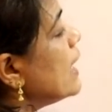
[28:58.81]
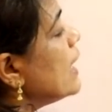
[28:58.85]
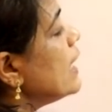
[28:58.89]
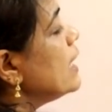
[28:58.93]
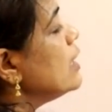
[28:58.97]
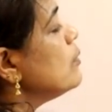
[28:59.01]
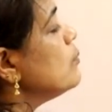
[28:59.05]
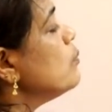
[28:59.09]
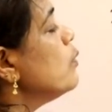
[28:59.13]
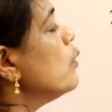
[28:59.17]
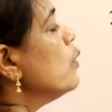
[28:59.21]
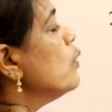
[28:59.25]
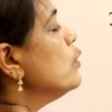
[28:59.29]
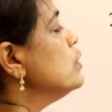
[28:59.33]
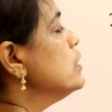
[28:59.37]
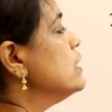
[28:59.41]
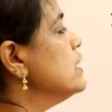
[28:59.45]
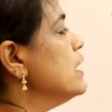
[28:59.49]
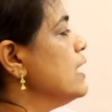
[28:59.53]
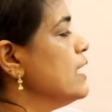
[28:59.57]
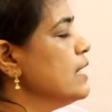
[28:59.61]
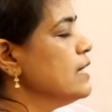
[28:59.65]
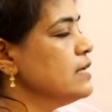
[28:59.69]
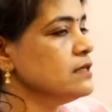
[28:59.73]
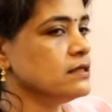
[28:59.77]
In both
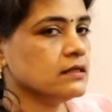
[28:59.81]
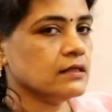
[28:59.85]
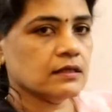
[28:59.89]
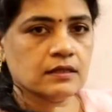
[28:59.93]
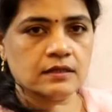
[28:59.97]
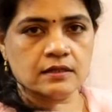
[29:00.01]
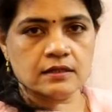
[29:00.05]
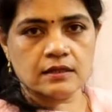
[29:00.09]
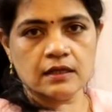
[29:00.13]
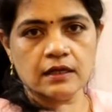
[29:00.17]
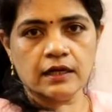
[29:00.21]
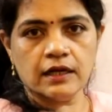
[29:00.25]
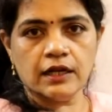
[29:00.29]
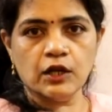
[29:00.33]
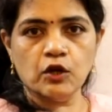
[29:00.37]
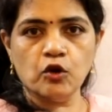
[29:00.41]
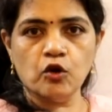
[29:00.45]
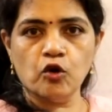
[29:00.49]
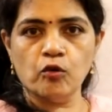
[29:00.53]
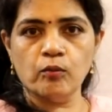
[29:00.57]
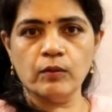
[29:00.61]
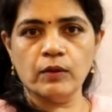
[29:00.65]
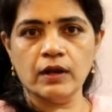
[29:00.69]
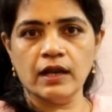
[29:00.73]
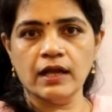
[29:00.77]
cases, the
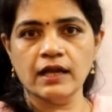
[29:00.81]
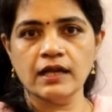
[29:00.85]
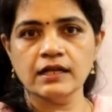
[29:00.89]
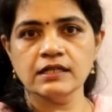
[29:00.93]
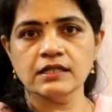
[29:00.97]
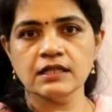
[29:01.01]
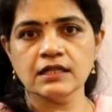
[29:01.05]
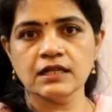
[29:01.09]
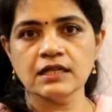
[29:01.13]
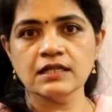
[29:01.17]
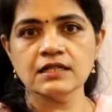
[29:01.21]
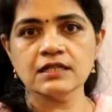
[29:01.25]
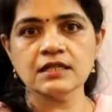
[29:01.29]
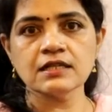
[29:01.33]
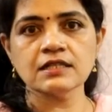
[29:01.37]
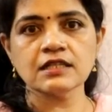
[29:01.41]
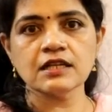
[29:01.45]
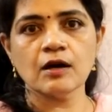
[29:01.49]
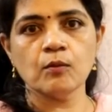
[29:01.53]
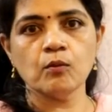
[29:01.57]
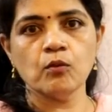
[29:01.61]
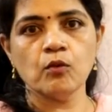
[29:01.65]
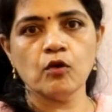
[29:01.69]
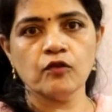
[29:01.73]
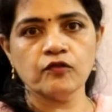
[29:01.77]
denominator is the
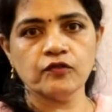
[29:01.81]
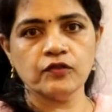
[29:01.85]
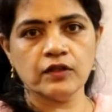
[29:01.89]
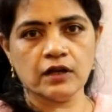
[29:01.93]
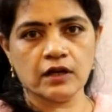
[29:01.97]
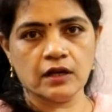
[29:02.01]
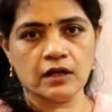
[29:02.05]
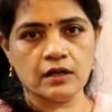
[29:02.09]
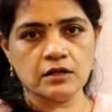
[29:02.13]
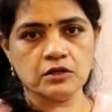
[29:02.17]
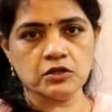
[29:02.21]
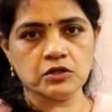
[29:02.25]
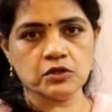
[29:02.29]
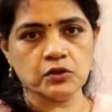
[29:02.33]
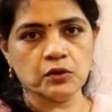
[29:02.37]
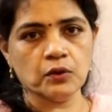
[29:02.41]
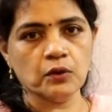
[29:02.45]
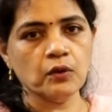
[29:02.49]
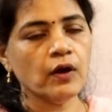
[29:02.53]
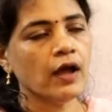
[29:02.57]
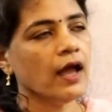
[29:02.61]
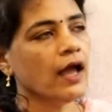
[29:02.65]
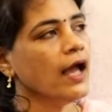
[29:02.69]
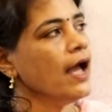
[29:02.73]
sum of the ratio,